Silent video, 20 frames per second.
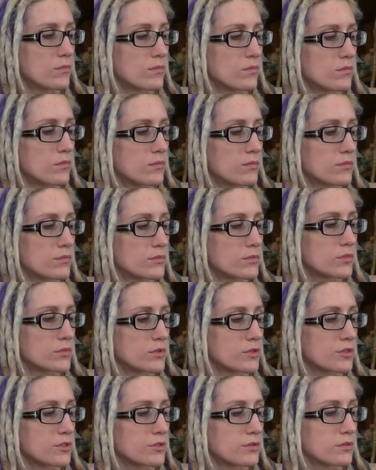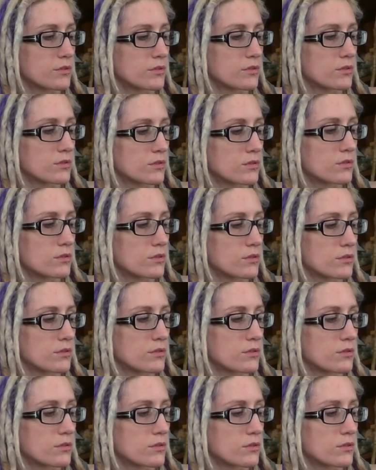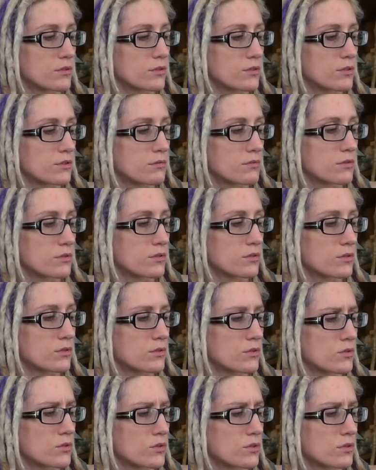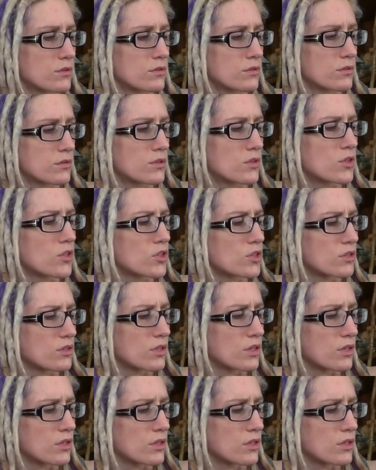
(no one is talking)